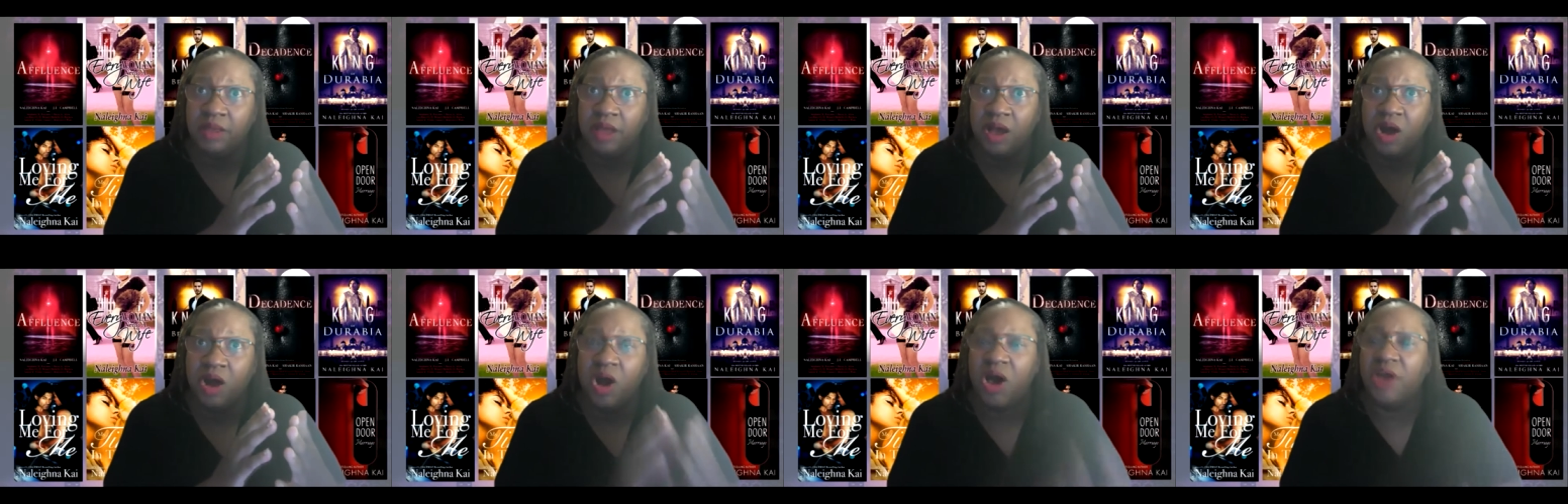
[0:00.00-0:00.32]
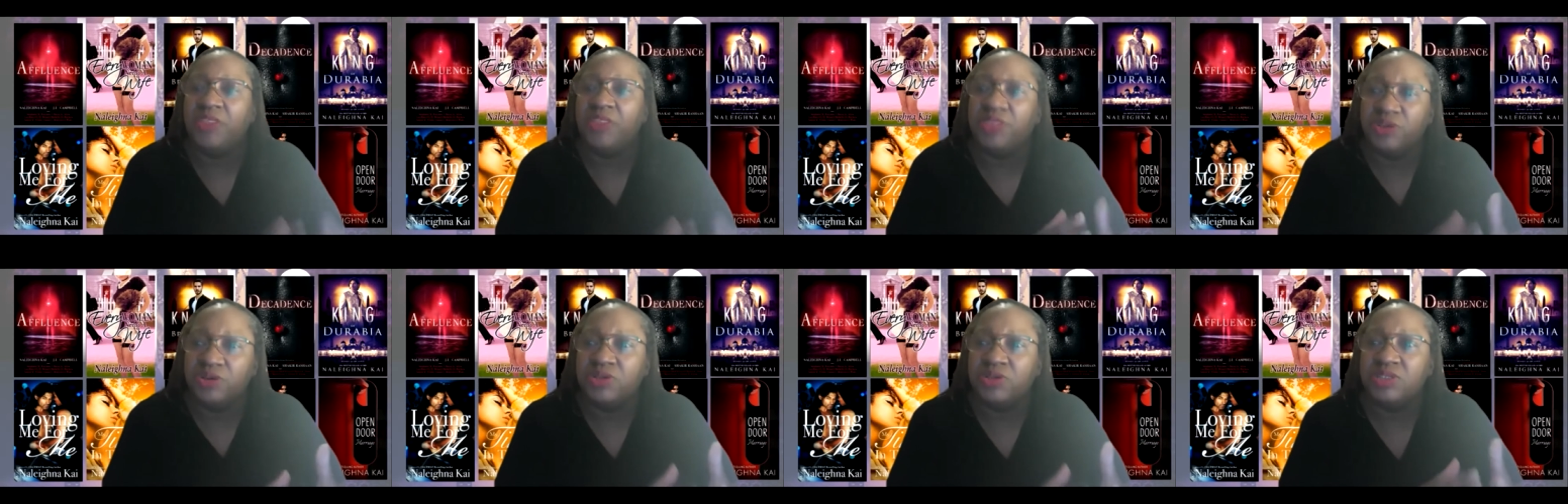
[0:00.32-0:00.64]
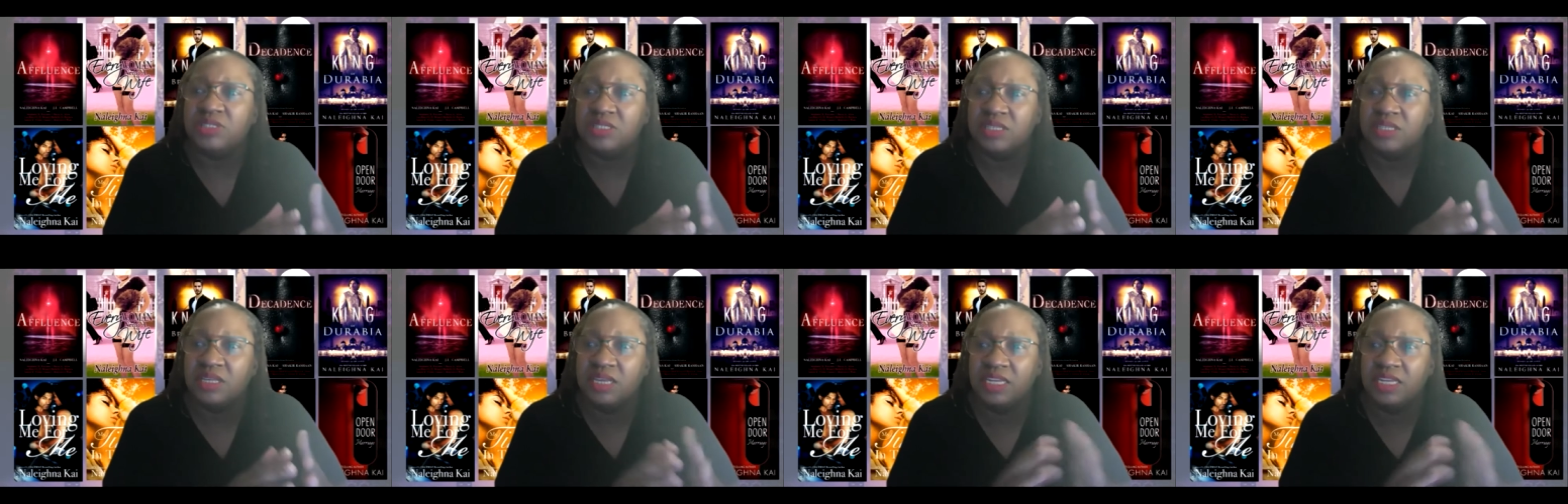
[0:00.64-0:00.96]

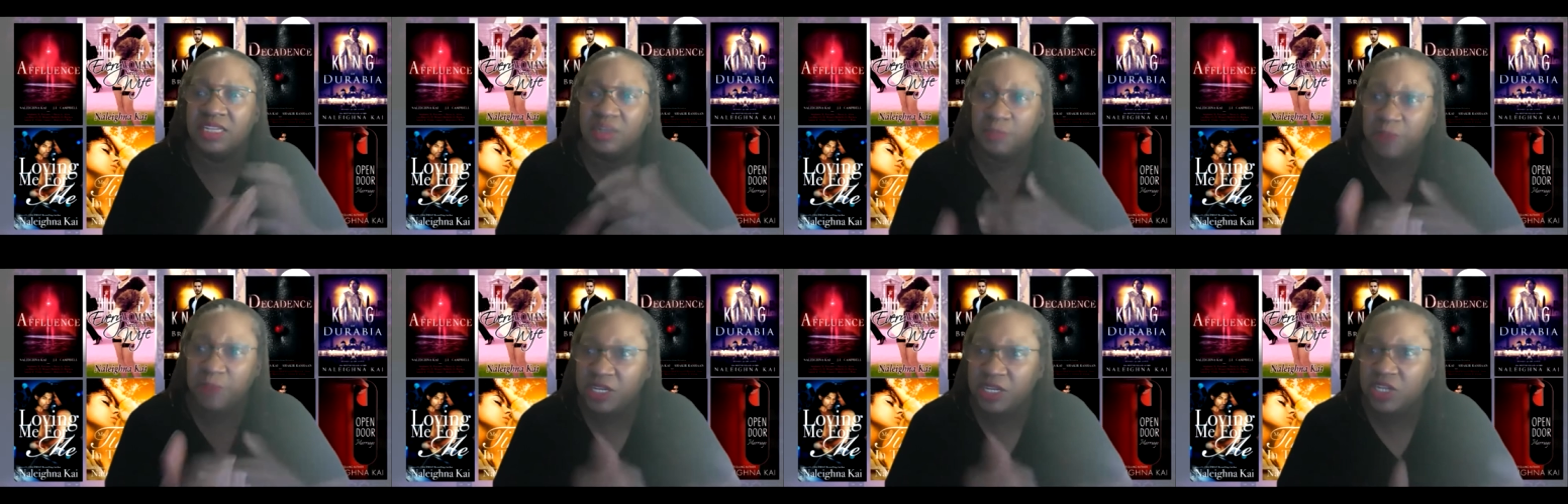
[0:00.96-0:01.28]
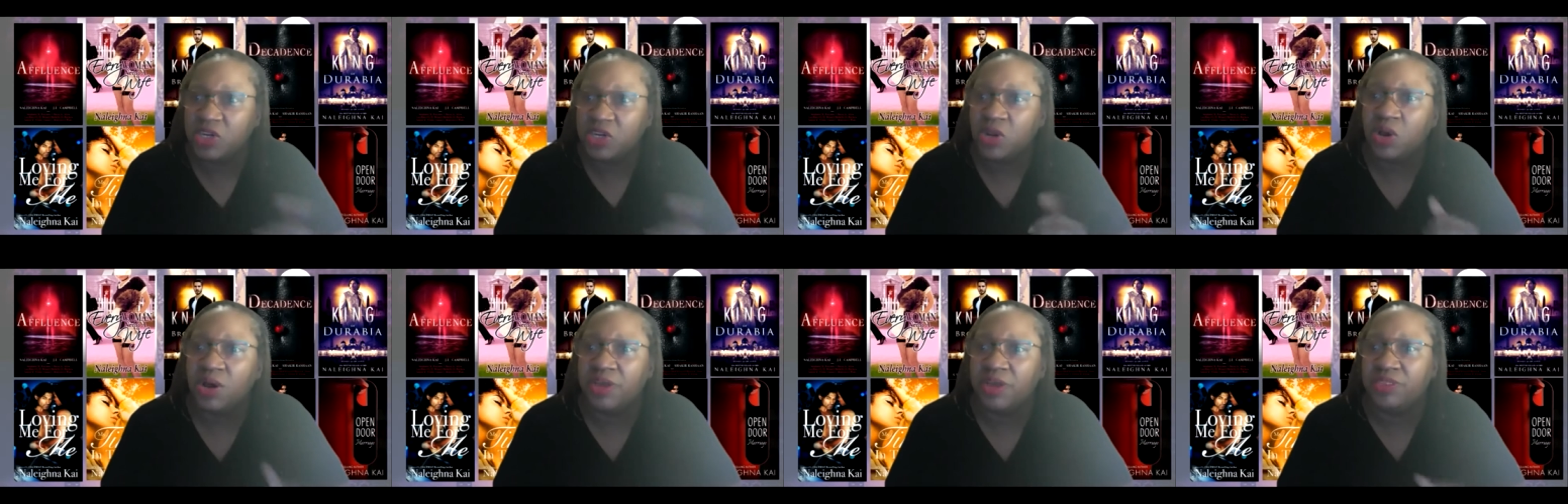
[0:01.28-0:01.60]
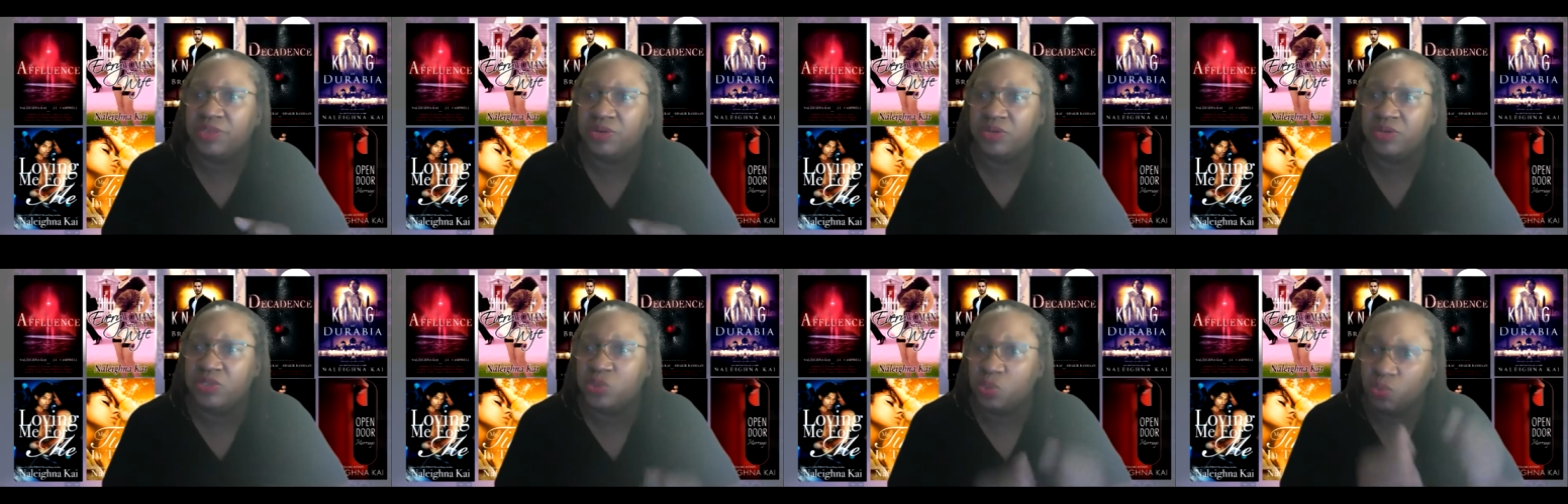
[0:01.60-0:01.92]
authors independent
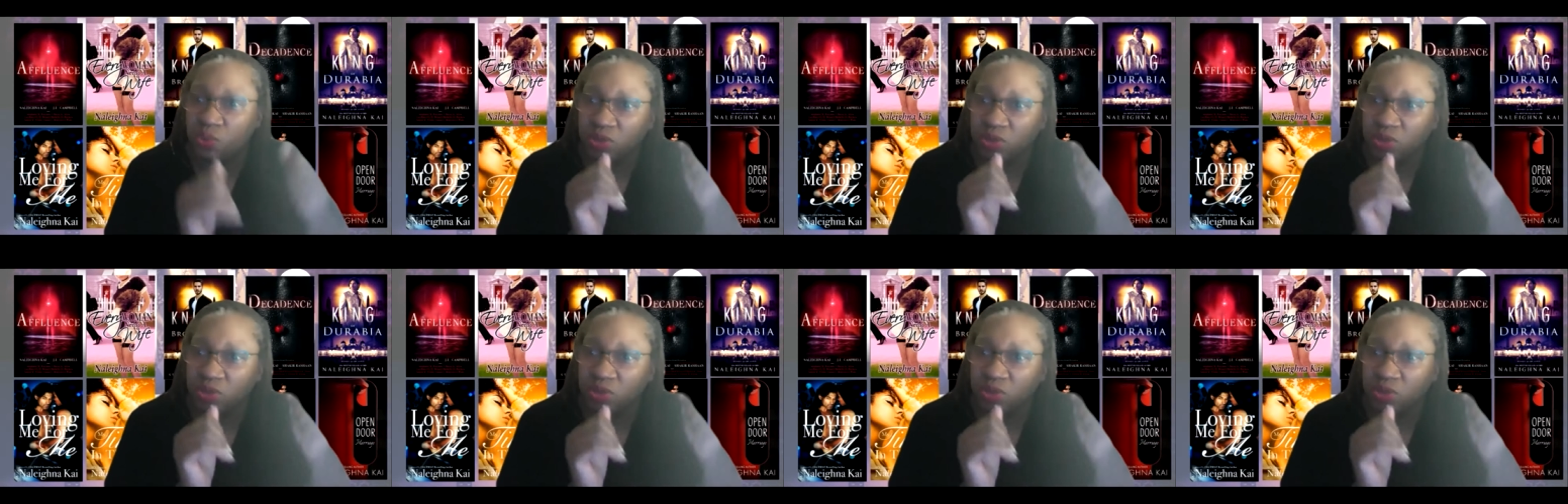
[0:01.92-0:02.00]
authors